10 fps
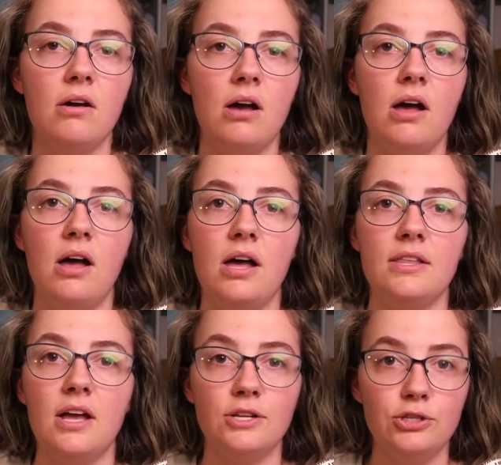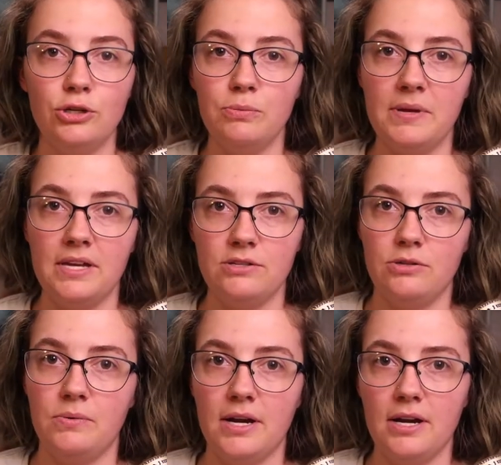not too big
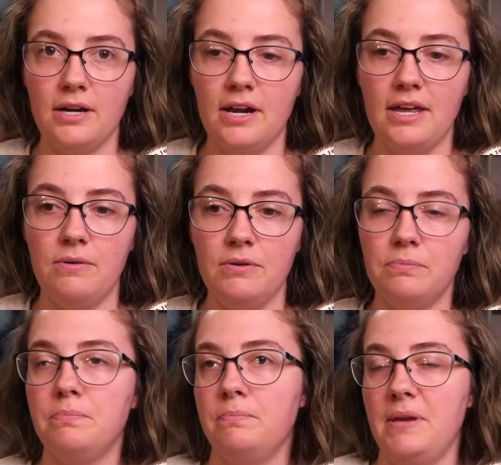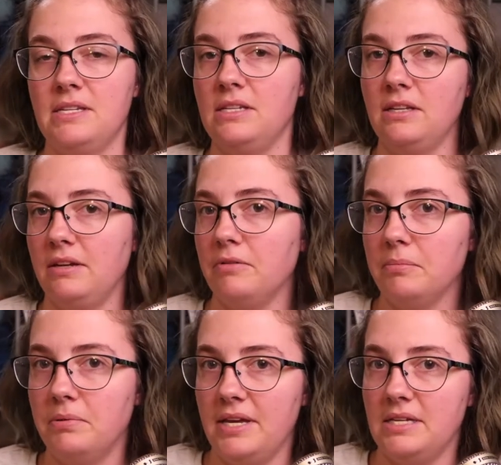to where it would basically
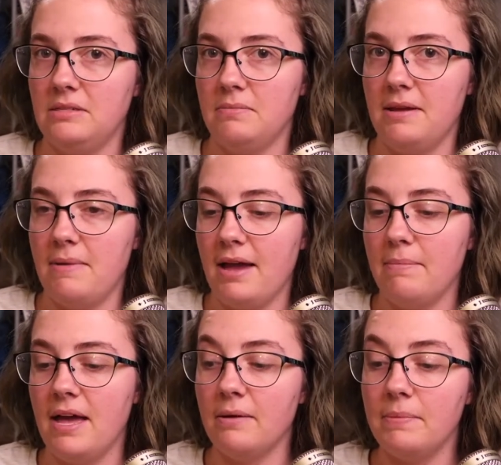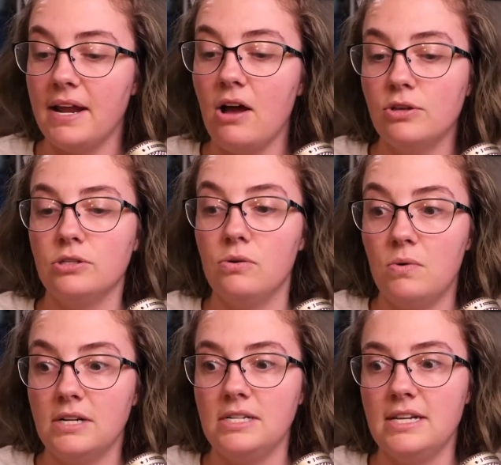replace my backpack. But I also
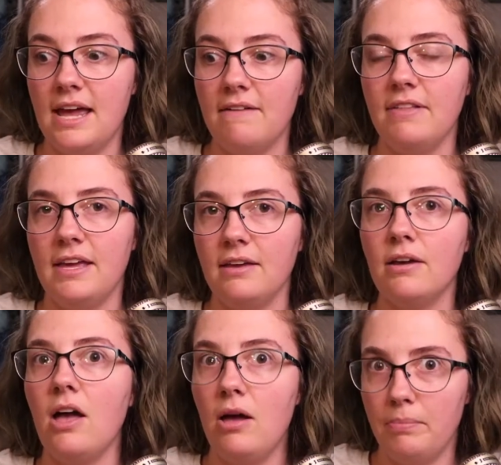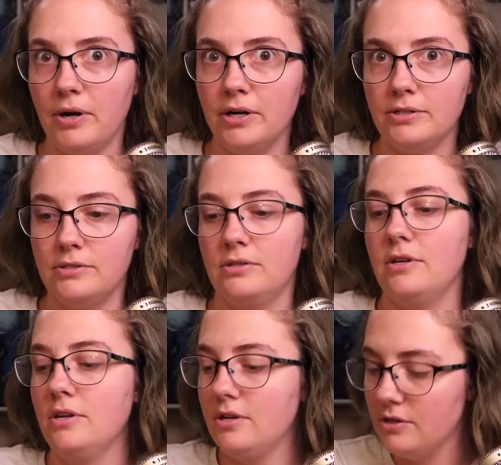wanted to have like a purse.
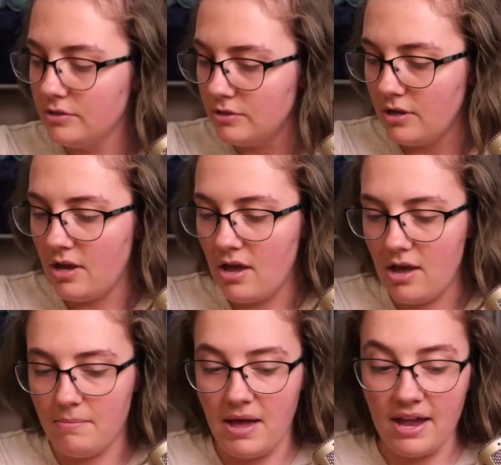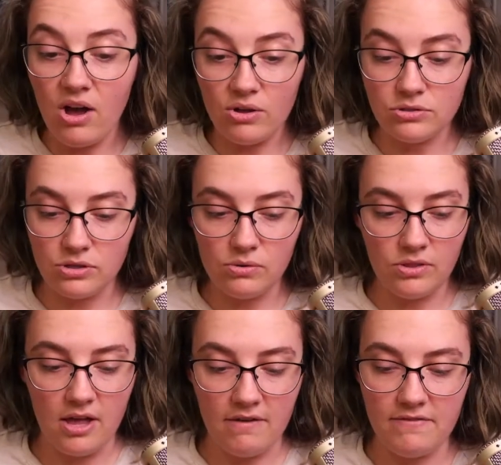I also
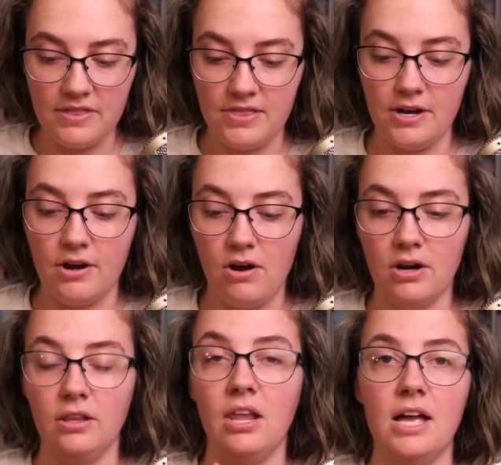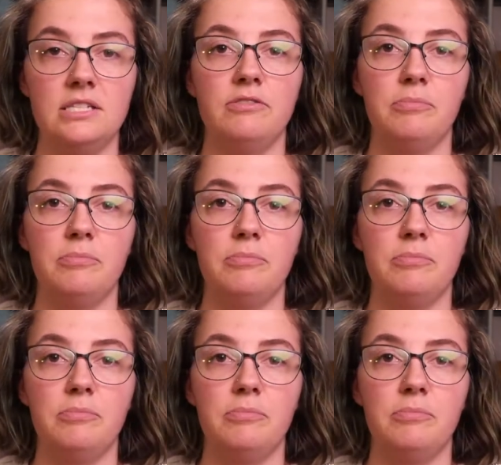love that there are lots of